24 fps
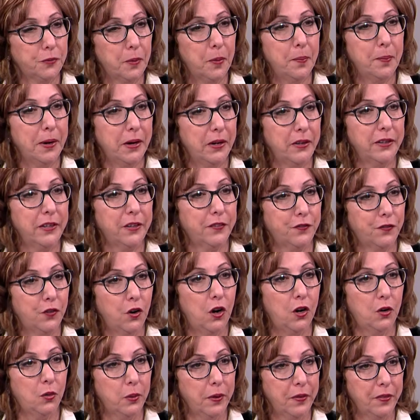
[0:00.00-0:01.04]
Mamaroneck
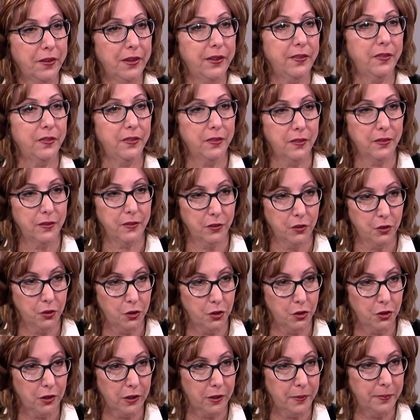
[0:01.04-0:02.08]
fall within
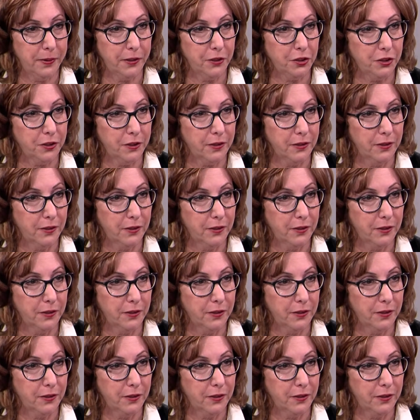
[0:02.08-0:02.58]
your commission?